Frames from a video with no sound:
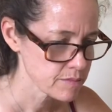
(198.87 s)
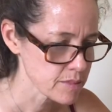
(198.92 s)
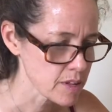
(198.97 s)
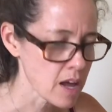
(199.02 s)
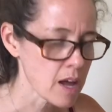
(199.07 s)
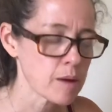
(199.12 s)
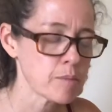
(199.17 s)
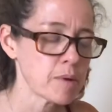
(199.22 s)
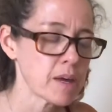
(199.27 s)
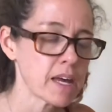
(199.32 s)

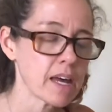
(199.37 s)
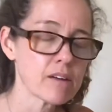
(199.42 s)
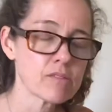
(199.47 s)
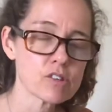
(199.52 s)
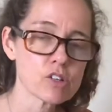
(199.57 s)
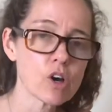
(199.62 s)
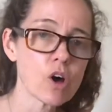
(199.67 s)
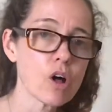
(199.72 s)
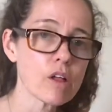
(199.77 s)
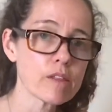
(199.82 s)
I may have to
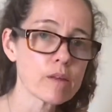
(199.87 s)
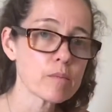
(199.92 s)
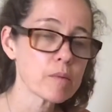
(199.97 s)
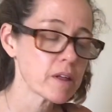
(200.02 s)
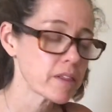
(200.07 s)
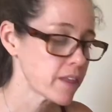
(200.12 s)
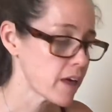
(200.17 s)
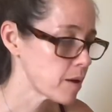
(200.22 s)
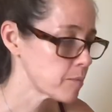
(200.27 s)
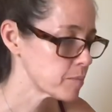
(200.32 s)
call them on
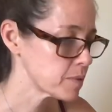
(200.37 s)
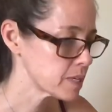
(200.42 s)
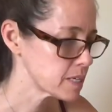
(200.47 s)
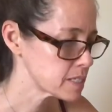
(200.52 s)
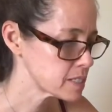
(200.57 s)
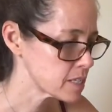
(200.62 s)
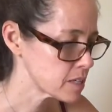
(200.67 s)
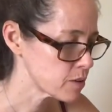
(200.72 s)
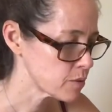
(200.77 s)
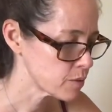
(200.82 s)
that because
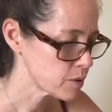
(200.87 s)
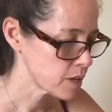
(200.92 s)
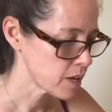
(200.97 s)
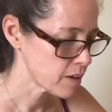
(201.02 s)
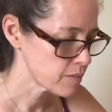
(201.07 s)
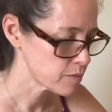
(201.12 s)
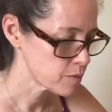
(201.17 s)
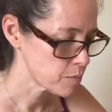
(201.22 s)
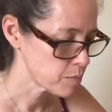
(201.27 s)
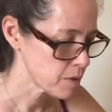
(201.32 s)
I don't want to
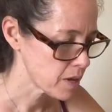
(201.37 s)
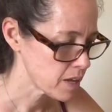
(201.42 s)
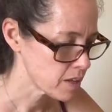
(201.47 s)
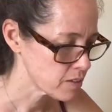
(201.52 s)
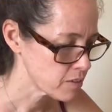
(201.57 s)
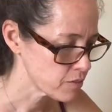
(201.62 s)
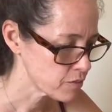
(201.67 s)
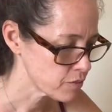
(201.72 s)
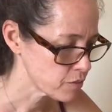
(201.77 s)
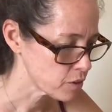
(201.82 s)
have to pay
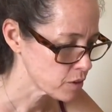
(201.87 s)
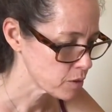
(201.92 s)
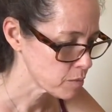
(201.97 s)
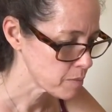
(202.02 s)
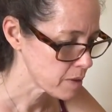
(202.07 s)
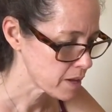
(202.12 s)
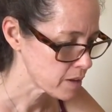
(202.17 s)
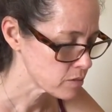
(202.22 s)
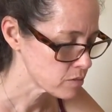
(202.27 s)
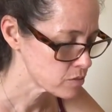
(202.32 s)
the full
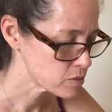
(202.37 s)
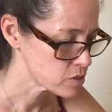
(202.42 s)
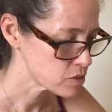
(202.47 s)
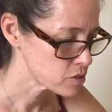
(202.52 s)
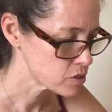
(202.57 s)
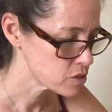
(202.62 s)
amount.